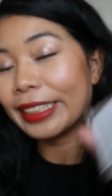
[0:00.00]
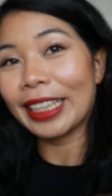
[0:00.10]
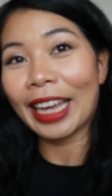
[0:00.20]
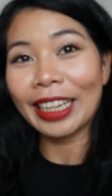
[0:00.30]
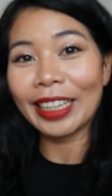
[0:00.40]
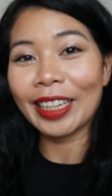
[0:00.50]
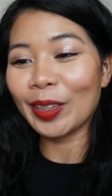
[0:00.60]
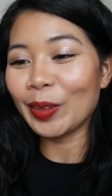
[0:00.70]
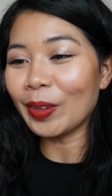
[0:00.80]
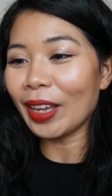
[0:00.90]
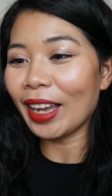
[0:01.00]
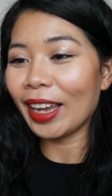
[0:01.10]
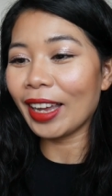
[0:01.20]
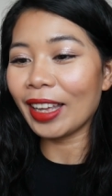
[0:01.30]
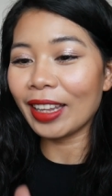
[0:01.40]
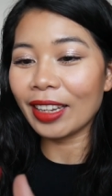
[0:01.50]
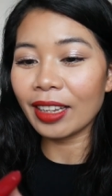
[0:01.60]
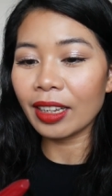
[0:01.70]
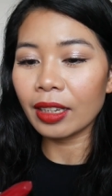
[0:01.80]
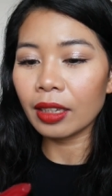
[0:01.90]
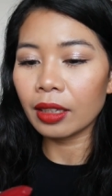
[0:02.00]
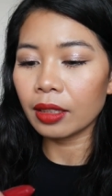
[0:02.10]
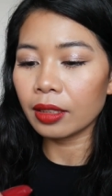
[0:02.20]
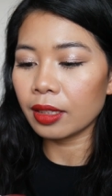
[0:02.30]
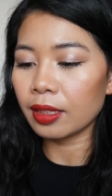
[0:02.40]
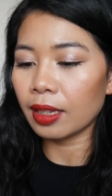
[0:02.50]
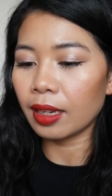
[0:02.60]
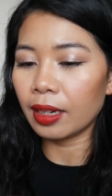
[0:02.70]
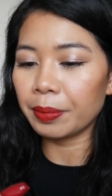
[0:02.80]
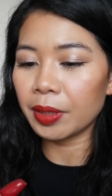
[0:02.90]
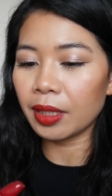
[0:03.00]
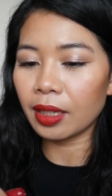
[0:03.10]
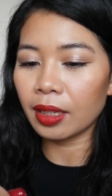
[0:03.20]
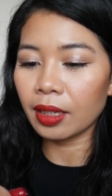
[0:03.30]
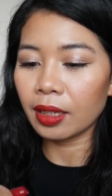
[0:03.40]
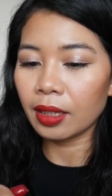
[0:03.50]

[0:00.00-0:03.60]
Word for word: thank you and this is a lipstick